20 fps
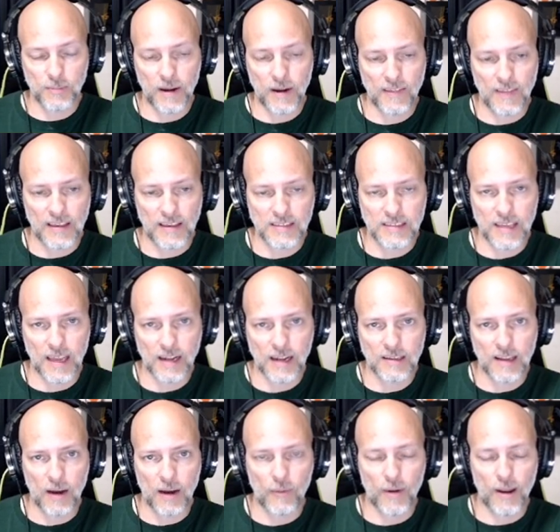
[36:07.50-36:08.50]
that Psionic
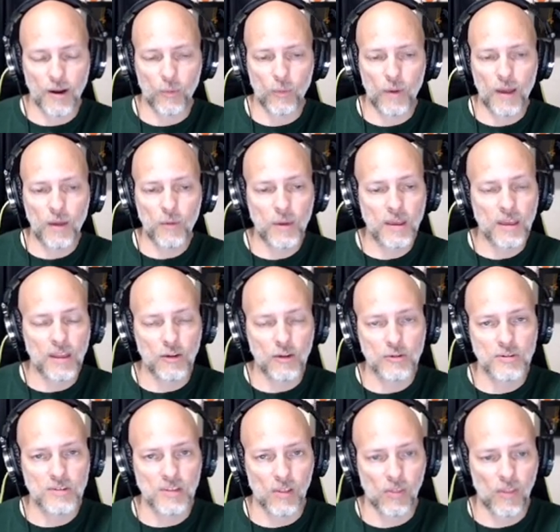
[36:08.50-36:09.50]
die right away, we can use
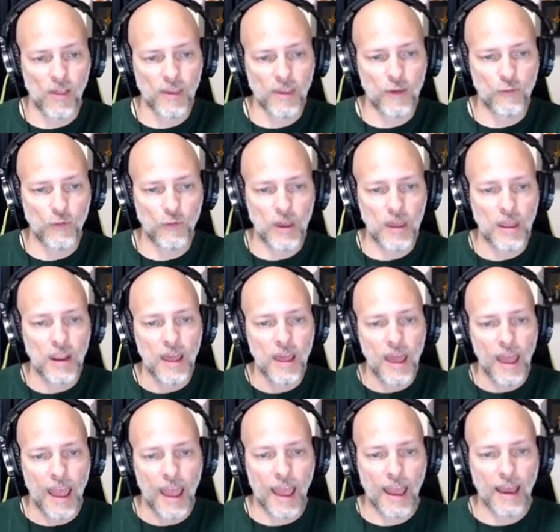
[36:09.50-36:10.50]
the Lucky Feat
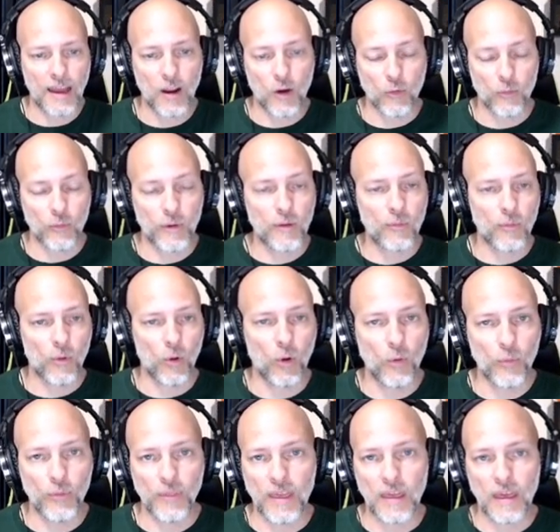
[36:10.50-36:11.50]
and re-roll
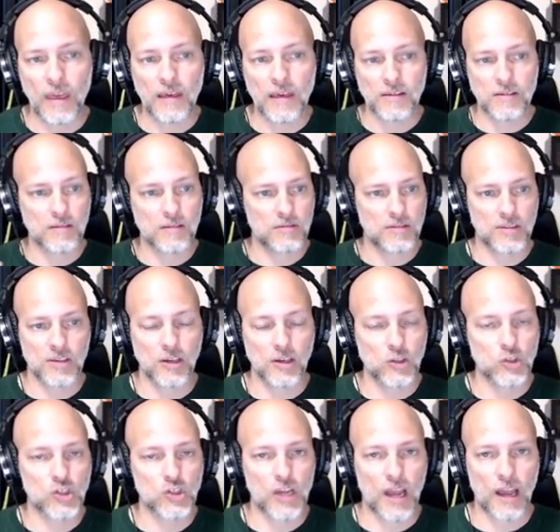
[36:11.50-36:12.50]
the skill check